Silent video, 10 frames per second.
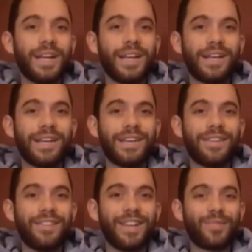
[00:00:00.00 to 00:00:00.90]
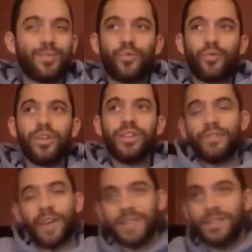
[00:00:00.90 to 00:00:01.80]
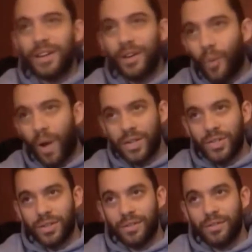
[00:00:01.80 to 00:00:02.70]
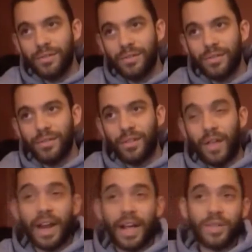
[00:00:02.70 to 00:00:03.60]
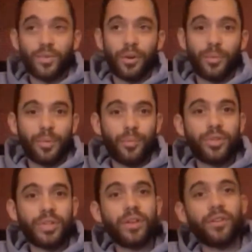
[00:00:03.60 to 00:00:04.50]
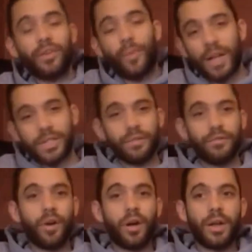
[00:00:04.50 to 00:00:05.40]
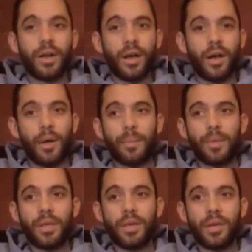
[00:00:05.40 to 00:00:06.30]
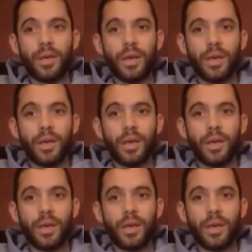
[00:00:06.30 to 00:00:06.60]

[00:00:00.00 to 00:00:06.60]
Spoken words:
it's been really fascinating watching a lot of guys work, but particularly watching Vaughn. He